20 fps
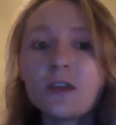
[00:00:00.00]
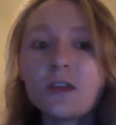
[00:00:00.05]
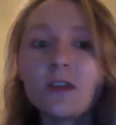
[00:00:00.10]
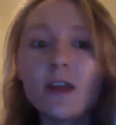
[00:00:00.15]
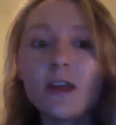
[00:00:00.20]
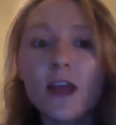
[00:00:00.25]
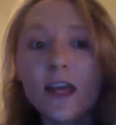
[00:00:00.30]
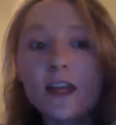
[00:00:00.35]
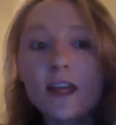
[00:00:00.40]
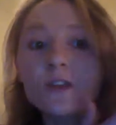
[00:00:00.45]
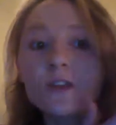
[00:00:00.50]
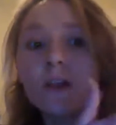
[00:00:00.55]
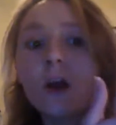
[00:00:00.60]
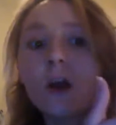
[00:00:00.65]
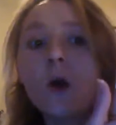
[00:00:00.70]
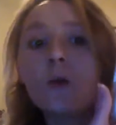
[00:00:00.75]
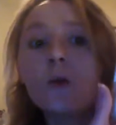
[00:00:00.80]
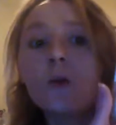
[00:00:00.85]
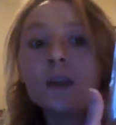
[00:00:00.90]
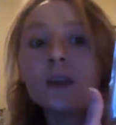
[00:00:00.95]
answering not
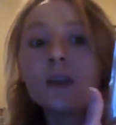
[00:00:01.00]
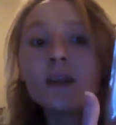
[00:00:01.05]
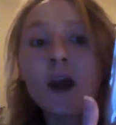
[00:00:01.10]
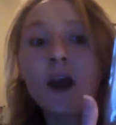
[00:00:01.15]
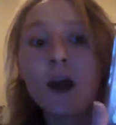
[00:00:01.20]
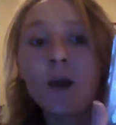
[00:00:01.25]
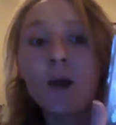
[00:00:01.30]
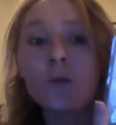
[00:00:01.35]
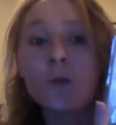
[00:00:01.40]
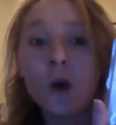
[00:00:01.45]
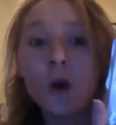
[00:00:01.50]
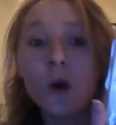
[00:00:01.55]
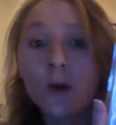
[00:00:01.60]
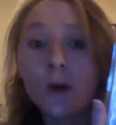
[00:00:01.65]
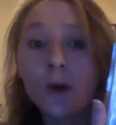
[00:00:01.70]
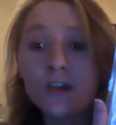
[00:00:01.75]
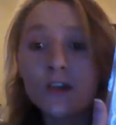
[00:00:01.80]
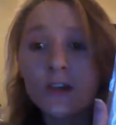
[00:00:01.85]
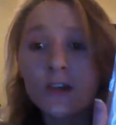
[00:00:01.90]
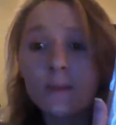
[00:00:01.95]
only the I want
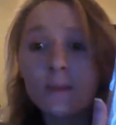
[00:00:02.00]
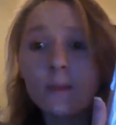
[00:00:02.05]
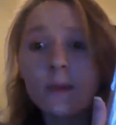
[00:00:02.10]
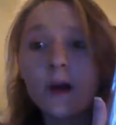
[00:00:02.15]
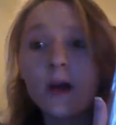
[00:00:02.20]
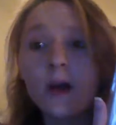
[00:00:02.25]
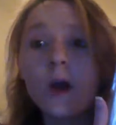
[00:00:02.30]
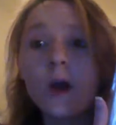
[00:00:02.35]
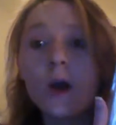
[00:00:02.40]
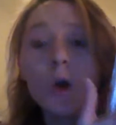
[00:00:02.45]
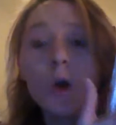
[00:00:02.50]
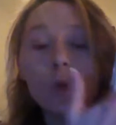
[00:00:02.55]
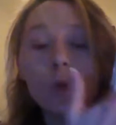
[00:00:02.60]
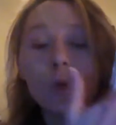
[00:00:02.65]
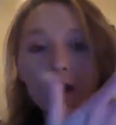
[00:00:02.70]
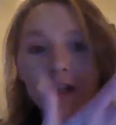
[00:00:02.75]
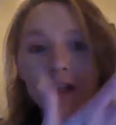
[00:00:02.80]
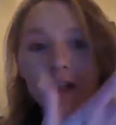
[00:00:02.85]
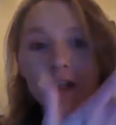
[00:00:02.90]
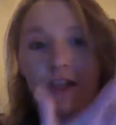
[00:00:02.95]
question, but
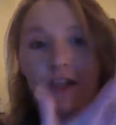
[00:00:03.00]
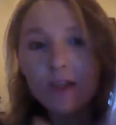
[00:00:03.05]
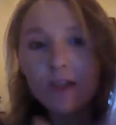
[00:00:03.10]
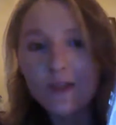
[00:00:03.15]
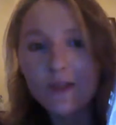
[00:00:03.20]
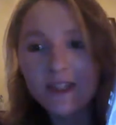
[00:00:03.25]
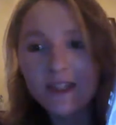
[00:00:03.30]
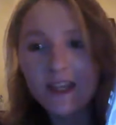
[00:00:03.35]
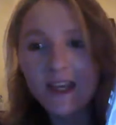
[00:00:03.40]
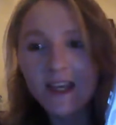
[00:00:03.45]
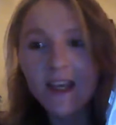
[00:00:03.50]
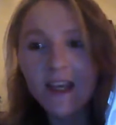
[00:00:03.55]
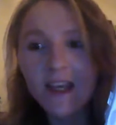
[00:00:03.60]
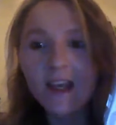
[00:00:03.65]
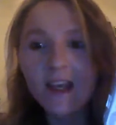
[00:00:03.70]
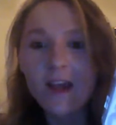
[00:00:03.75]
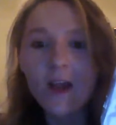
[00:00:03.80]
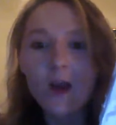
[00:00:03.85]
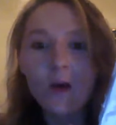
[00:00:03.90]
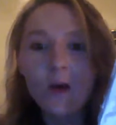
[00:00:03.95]
what do you
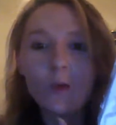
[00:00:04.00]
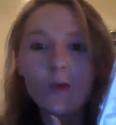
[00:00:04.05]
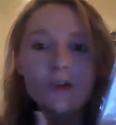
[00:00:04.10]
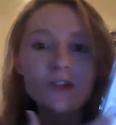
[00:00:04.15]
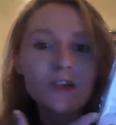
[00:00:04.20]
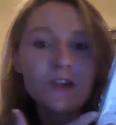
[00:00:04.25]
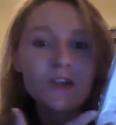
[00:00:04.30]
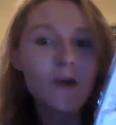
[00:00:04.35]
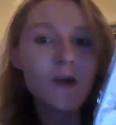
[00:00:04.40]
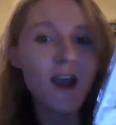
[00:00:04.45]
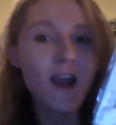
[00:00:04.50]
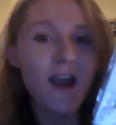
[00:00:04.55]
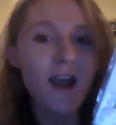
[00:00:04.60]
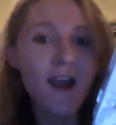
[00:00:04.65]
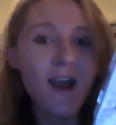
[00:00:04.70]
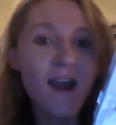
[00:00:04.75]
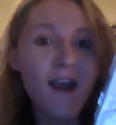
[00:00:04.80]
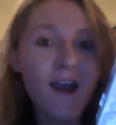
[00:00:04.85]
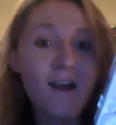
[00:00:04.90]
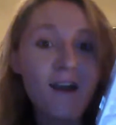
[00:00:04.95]
see? what do you
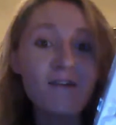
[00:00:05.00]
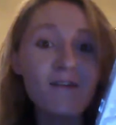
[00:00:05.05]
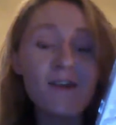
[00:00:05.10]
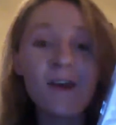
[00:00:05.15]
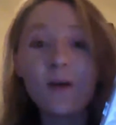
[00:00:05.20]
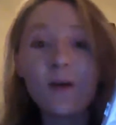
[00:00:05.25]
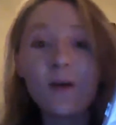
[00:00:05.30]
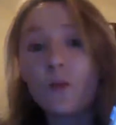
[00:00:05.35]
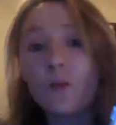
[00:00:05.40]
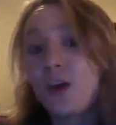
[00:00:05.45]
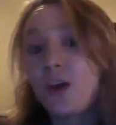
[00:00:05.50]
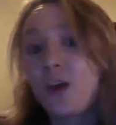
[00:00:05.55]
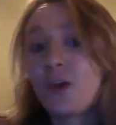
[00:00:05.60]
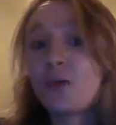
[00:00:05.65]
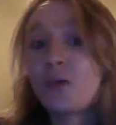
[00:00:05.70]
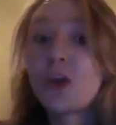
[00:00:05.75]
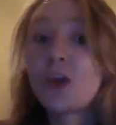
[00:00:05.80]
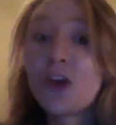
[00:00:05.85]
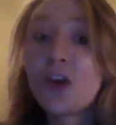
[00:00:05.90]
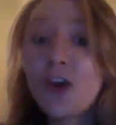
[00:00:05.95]
have, where do
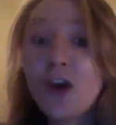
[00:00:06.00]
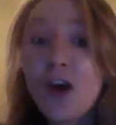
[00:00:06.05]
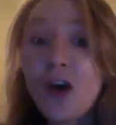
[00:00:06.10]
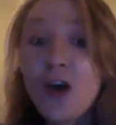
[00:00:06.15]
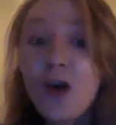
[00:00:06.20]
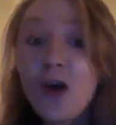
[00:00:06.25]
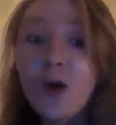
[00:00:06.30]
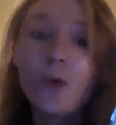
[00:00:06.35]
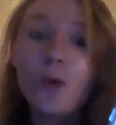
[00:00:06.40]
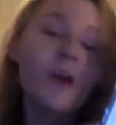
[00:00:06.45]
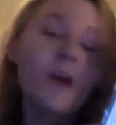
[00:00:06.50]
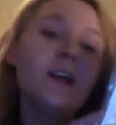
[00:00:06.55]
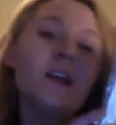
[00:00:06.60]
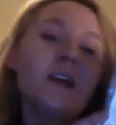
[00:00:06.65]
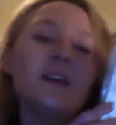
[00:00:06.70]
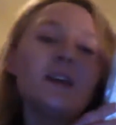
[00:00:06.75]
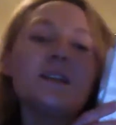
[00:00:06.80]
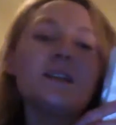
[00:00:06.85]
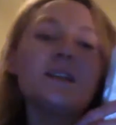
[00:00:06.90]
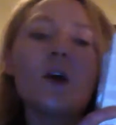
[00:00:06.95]
you want to go.
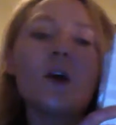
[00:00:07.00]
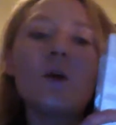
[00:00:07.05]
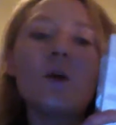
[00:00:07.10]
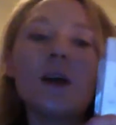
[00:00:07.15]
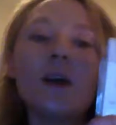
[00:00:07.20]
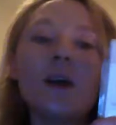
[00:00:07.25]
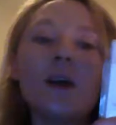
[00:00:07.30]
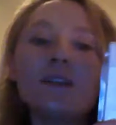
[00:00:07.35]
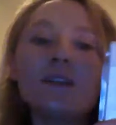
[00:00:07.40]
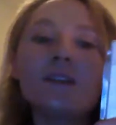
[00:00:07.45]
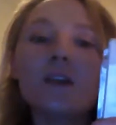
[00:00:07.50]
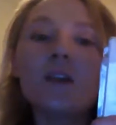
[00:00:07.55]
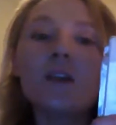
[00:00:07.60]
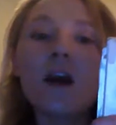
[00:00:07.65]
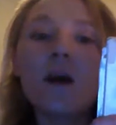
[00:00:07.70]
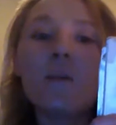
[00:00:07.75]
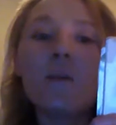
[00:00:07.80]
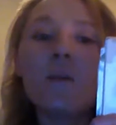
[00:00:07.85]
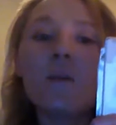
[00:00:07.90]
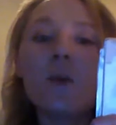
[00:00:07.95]
So it's a
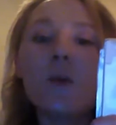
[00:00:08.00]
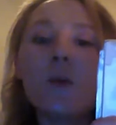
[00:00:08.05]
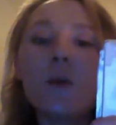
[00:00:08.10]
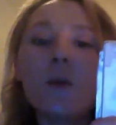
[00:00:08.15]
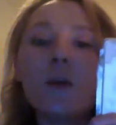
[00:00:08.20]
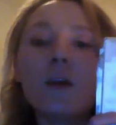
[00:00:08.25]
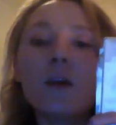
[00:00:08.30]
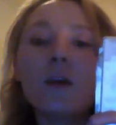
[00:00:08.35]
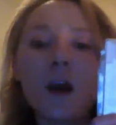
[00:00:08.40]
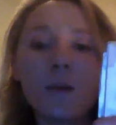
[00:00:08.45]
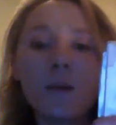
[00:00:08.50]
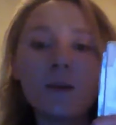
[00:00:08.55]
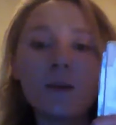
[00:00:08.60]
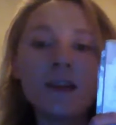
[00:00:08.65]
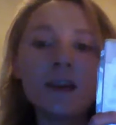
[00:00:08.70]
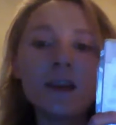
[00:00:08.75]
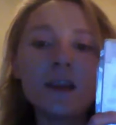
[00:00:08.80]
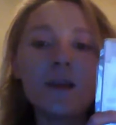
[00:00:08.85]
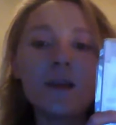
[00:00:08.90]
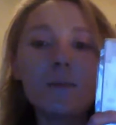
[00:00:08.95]
lot more
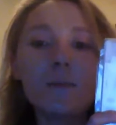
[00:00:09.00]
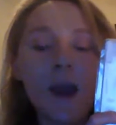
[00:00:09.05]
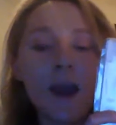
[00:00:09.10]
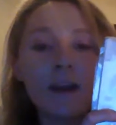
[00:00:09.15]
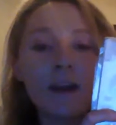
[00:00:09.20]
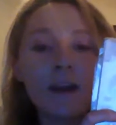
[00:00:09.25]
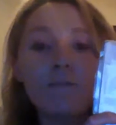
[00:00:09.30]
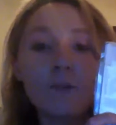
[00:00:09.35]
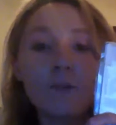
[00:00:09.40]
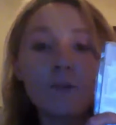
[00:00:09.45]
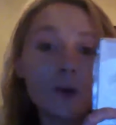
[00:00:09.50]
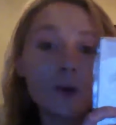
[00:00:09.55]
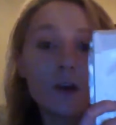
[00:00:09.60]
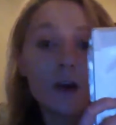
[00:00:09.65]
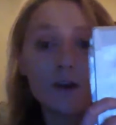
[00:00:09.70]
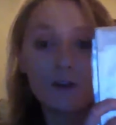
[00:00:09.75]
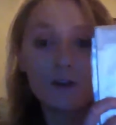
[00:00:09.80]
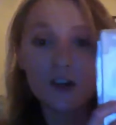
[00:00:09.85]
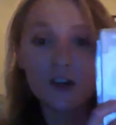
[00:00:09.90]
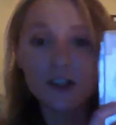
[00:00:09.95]
commenting and back and forth
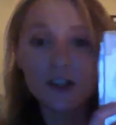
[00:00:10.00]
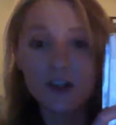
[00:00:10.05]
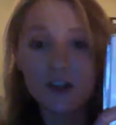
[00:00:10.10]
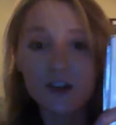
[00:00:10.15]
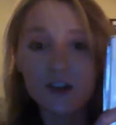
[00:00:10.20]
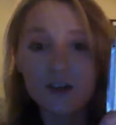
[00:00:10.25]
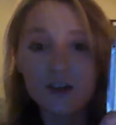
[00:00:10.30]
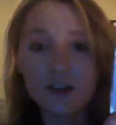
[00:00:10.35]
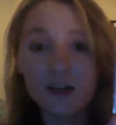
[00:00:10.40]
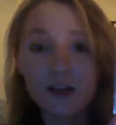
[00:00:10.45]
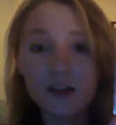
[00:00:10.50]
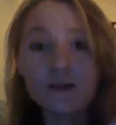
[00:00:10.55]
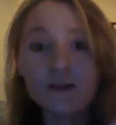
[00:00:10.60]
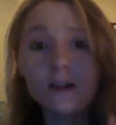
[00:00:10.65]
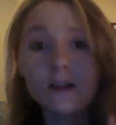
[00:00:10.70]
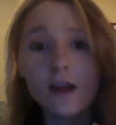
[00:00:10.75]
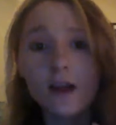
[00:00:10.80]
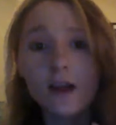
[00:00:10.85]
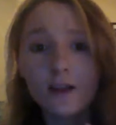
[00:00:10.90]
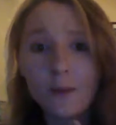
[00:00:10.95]
conversation skills a
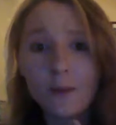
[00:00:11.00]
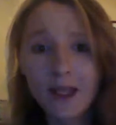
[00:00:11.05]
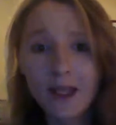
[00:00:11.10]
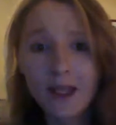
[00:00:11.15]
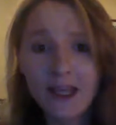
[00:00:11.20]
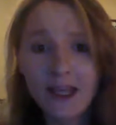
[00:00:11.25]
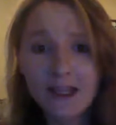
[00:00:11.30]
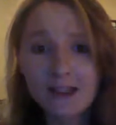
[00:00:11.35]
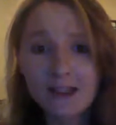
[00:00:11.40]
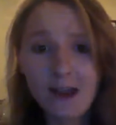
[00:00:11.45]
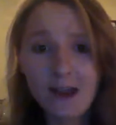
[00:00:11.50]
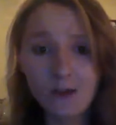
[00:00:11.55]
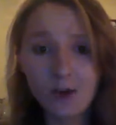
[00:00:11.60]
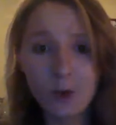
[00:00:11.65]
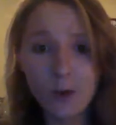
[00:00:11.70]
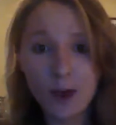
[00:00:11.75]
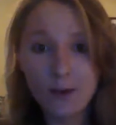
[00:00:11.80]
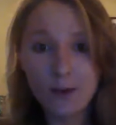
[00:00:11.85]
lot of my kids haven't quite